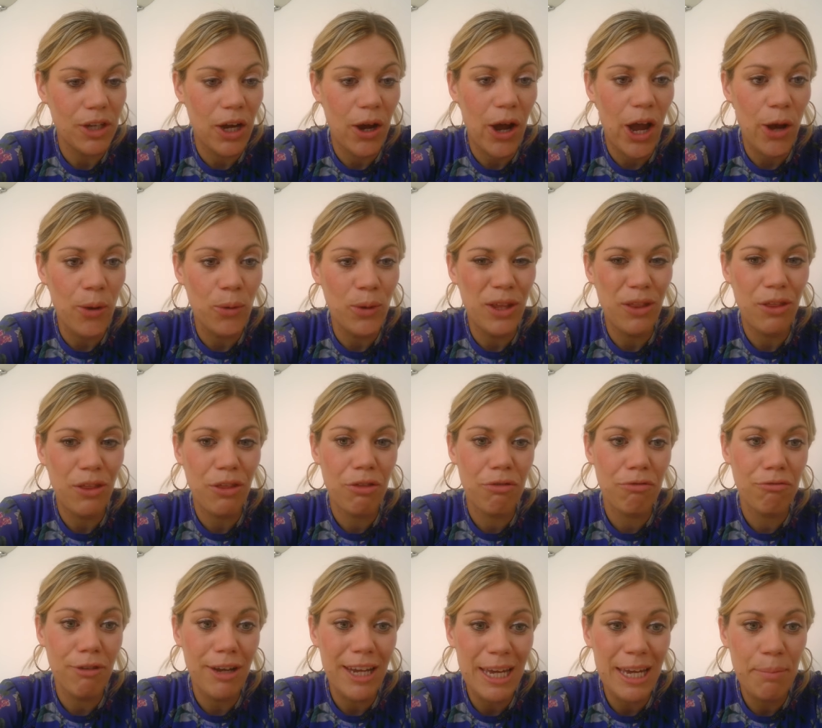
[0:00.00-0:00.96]
So only
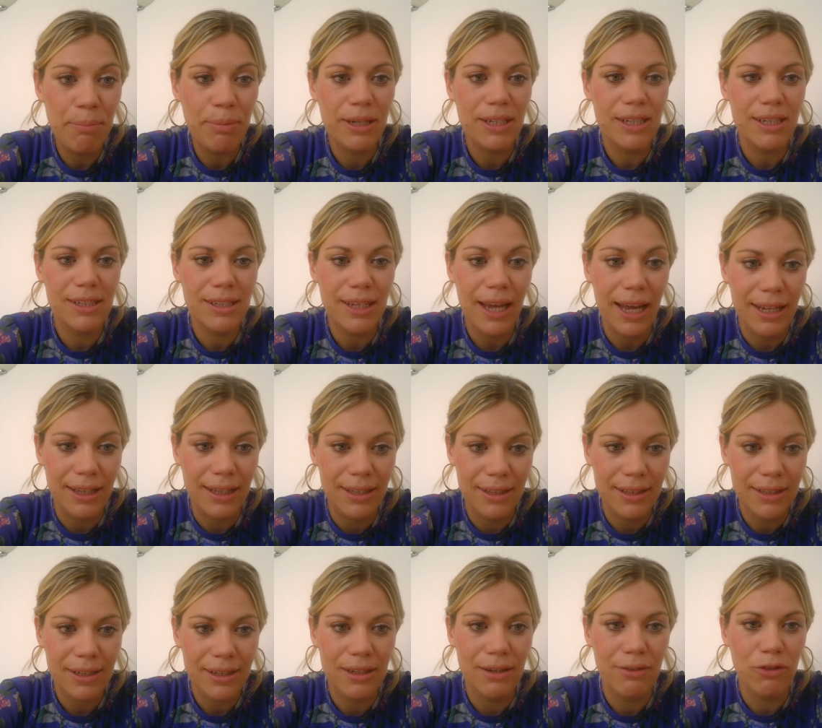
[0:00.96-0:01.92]
three
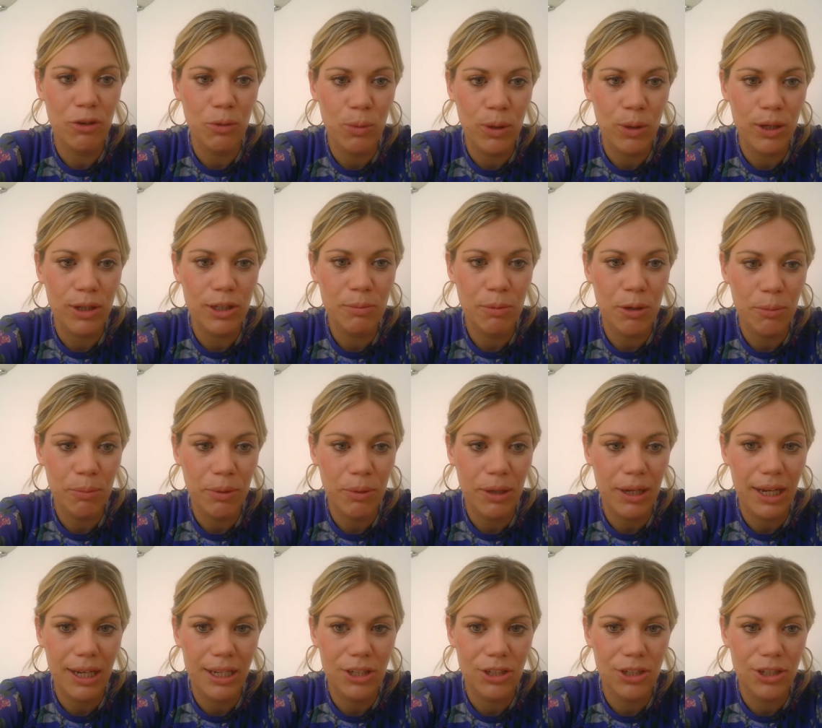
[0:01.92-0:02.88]
percent of the world's
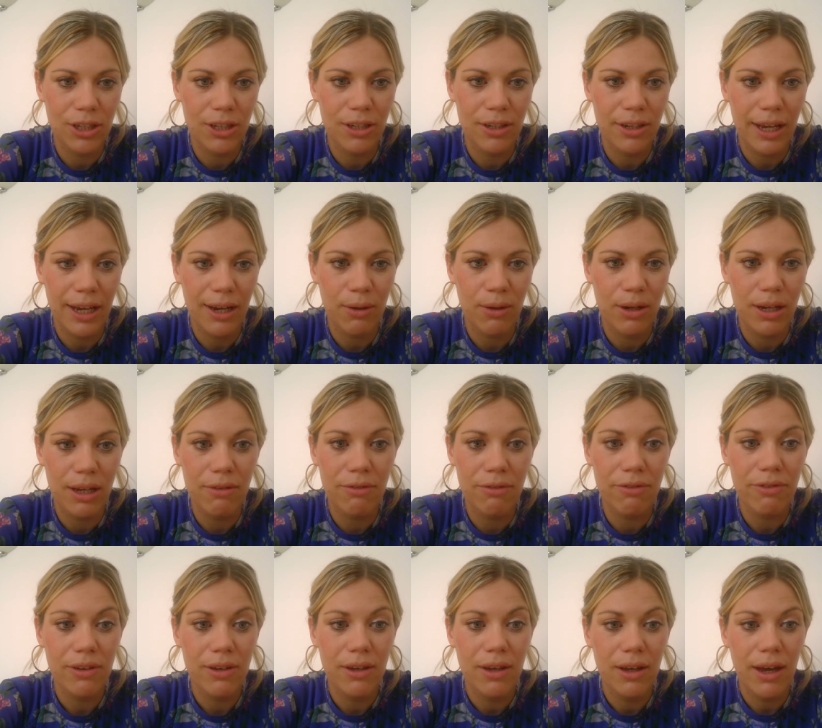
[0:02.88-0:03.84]
population now
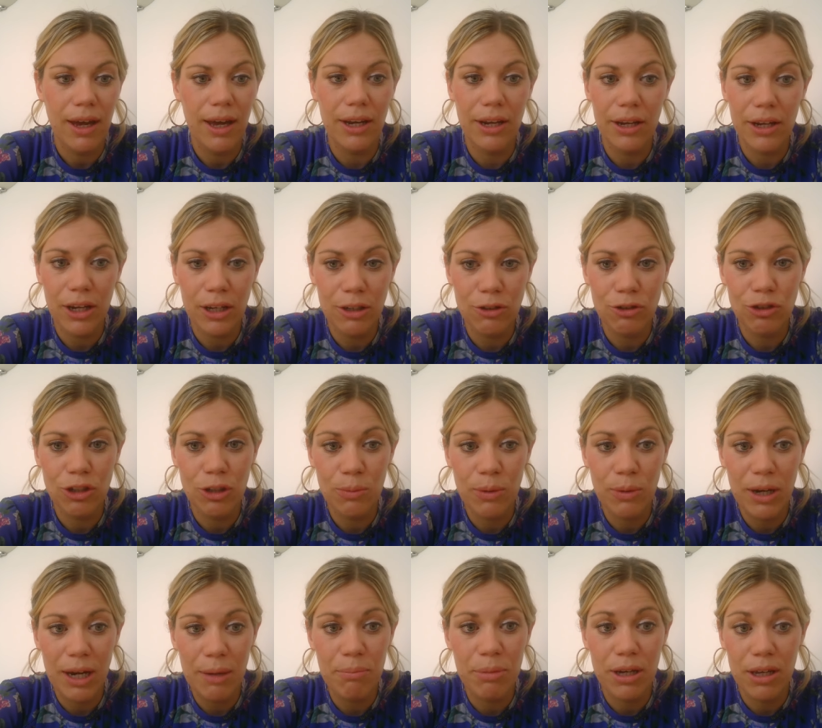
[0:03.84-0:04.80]
live in a country
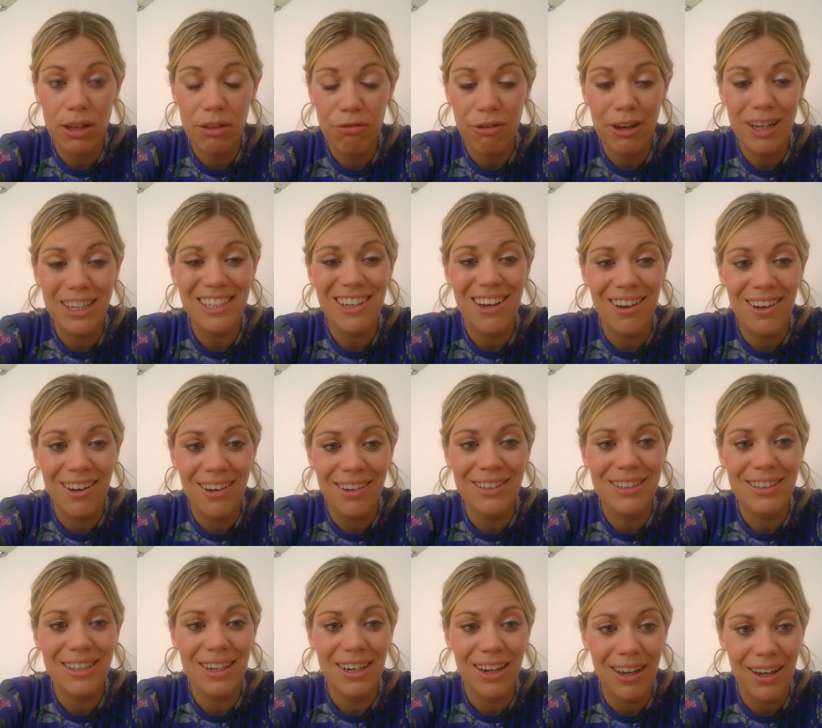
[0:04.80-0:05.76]
where birth rates
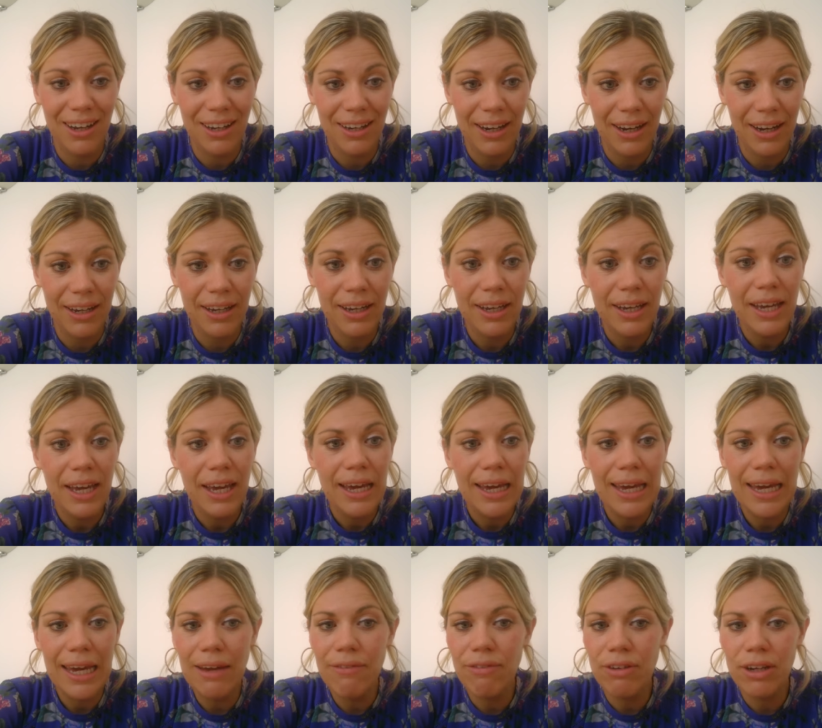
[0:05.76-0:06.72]
aren't declining. Mm.
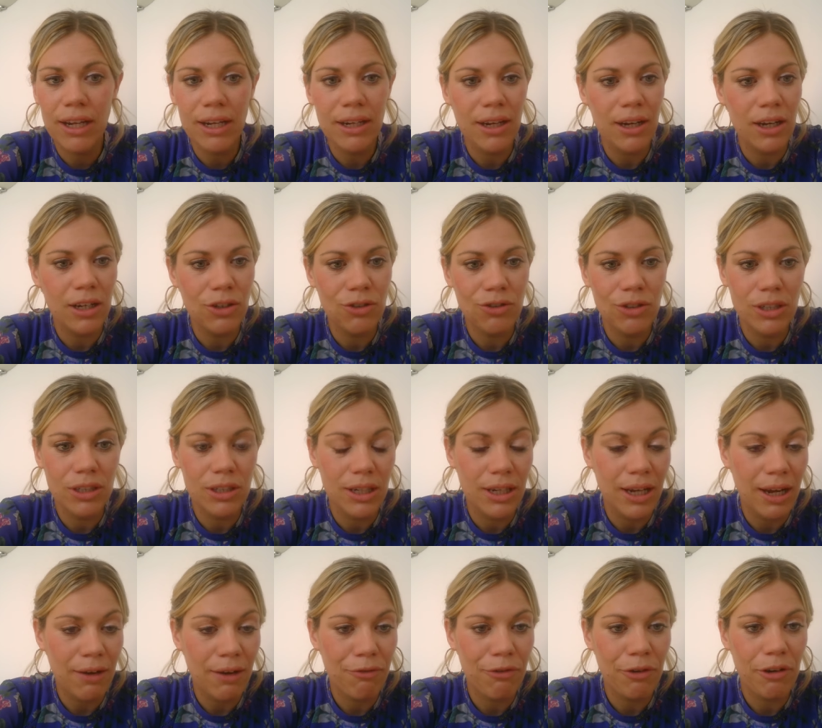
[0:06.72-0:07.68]
Even in countries
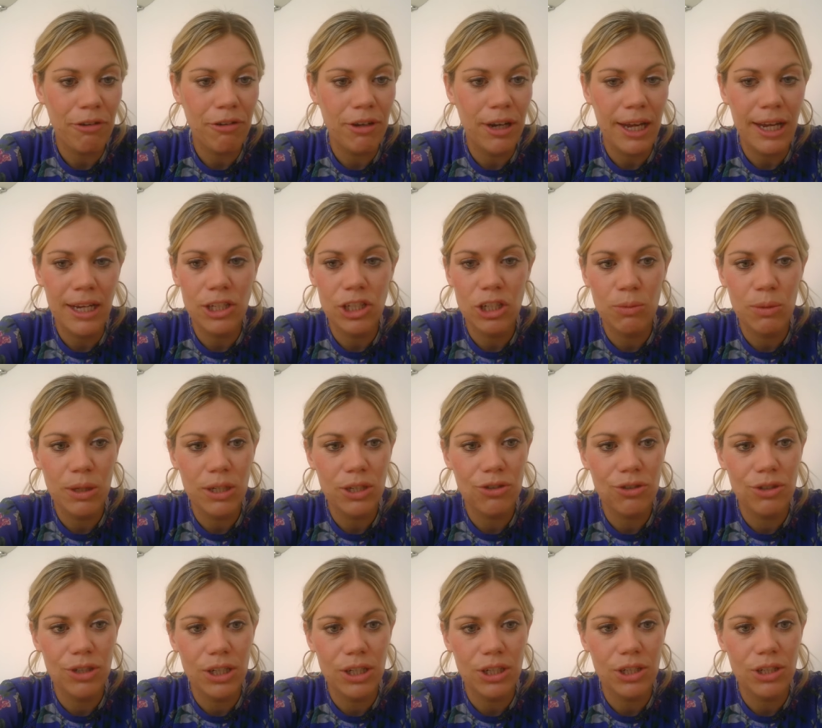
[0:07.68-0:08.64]
in Africa and Asia,
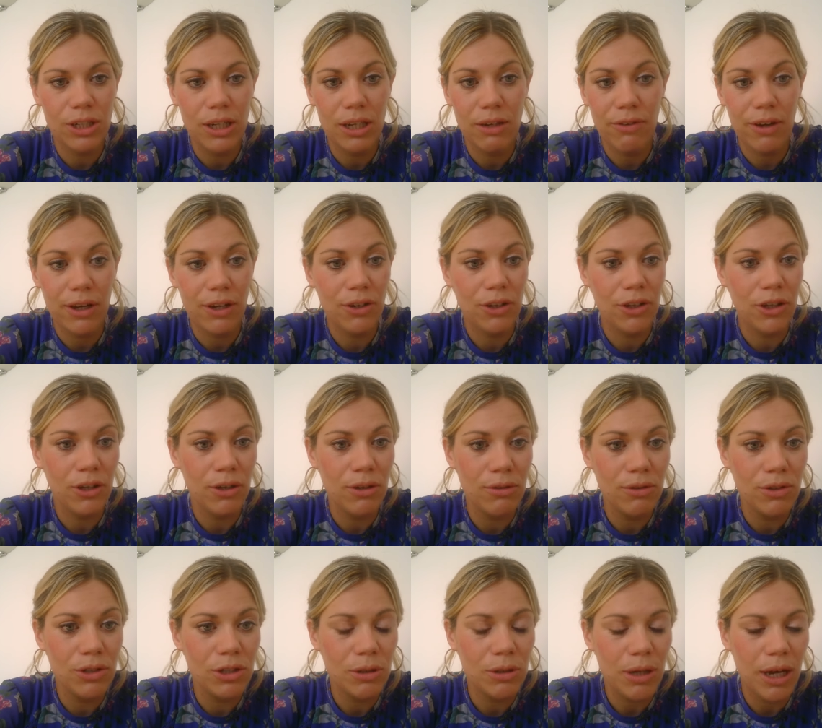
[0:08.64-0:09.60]
which traditionally have had
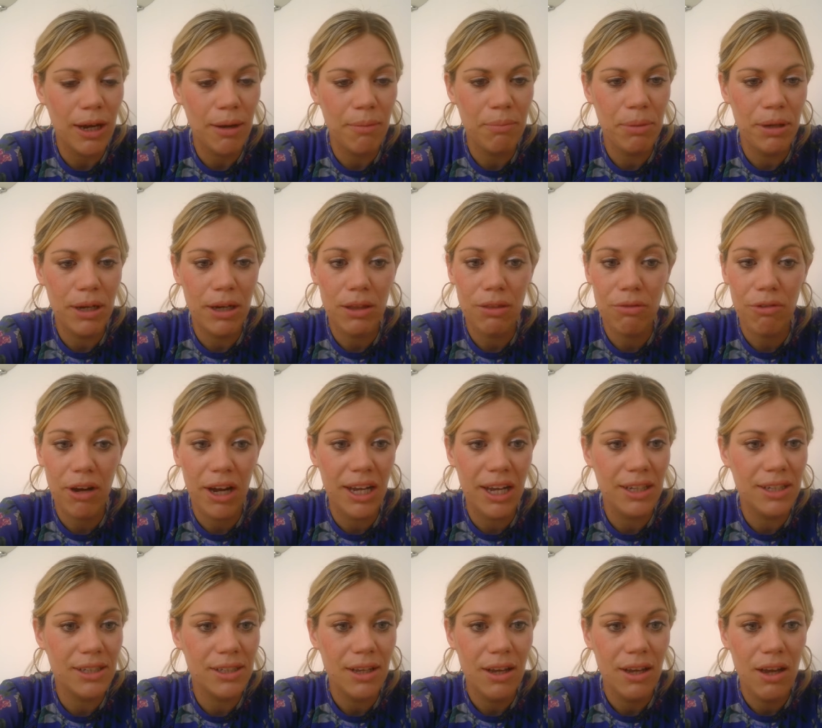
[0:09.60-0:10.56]
huge um, birth
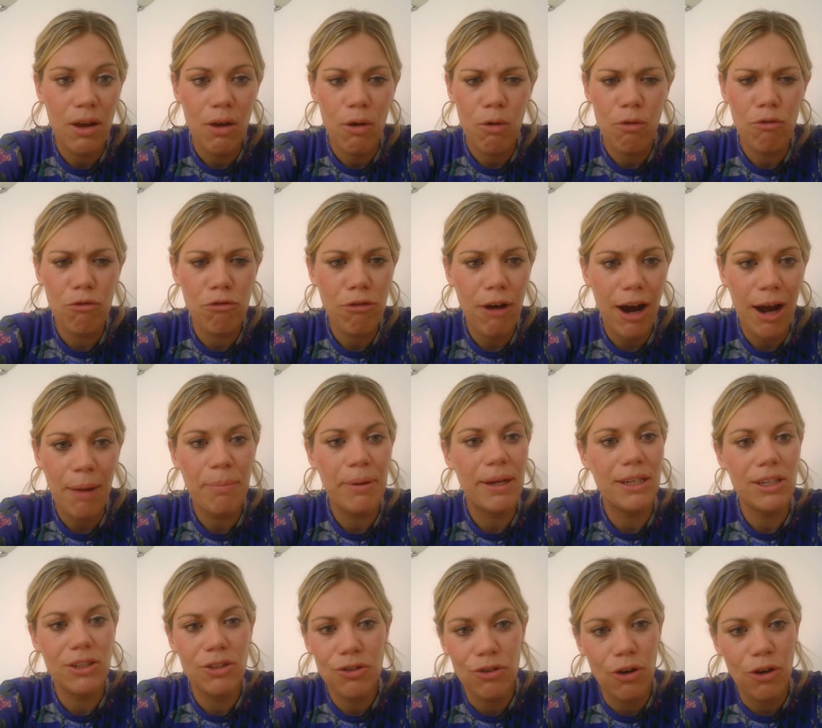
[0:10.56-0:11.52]
rates,
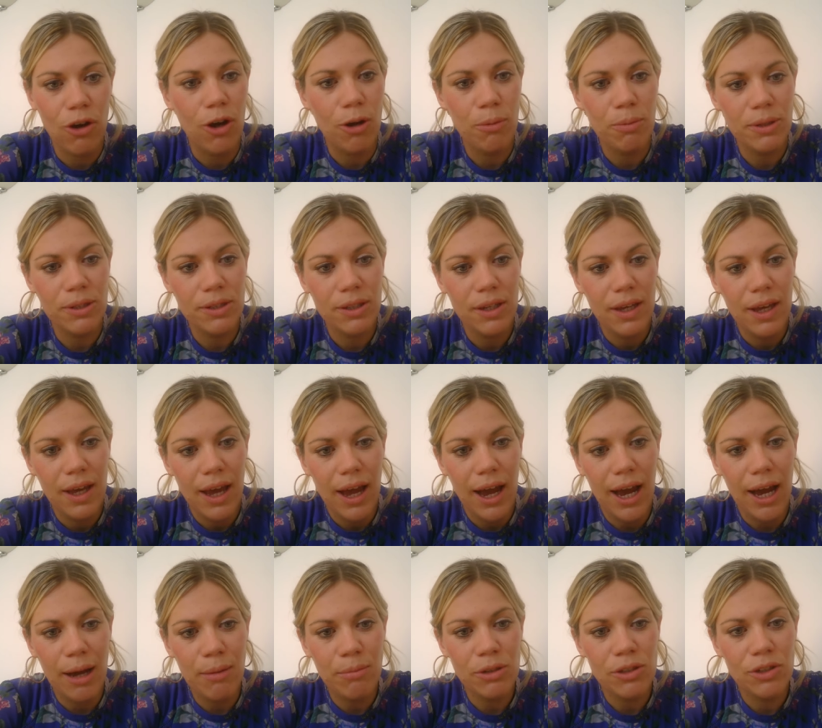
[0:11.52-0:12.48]
rapid drops.
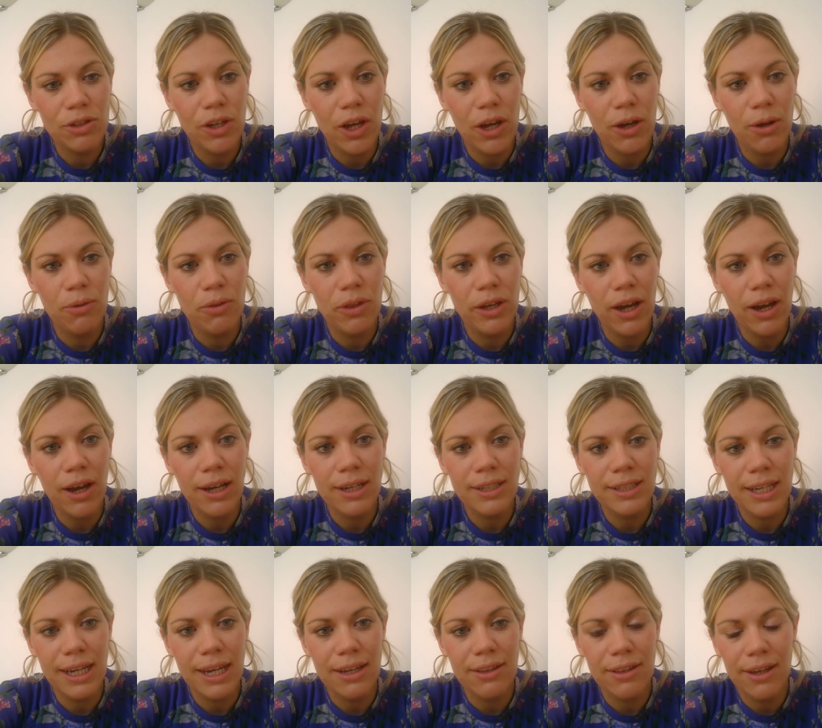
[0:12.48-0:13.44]
Um, so the
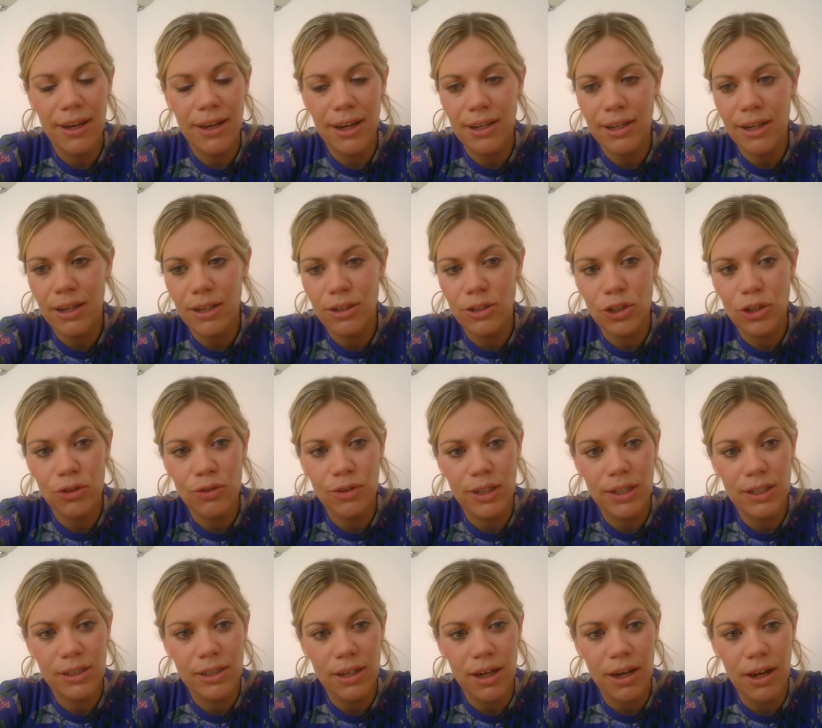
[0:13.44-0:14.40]
idea that
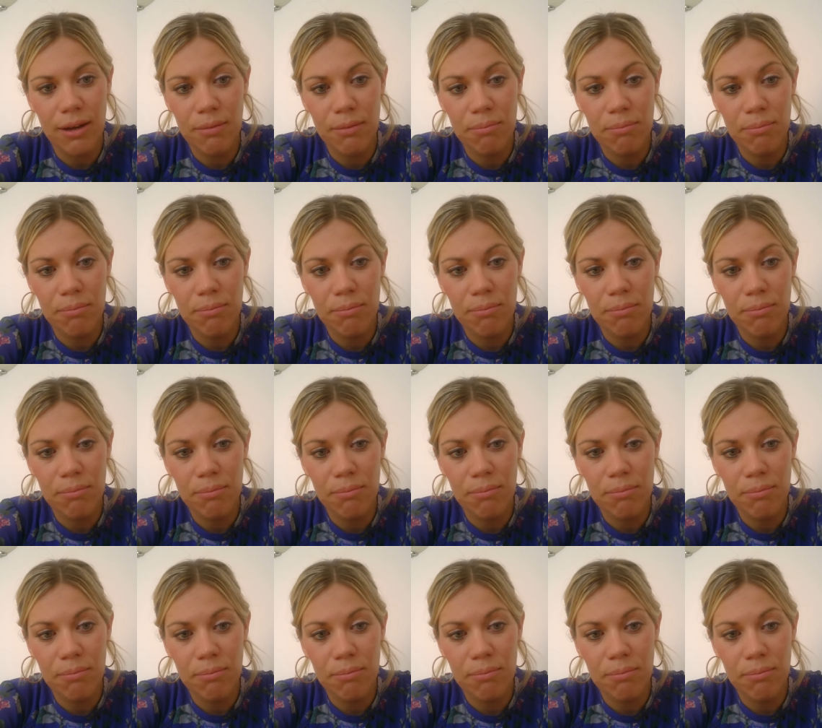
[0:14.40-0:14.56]
countries,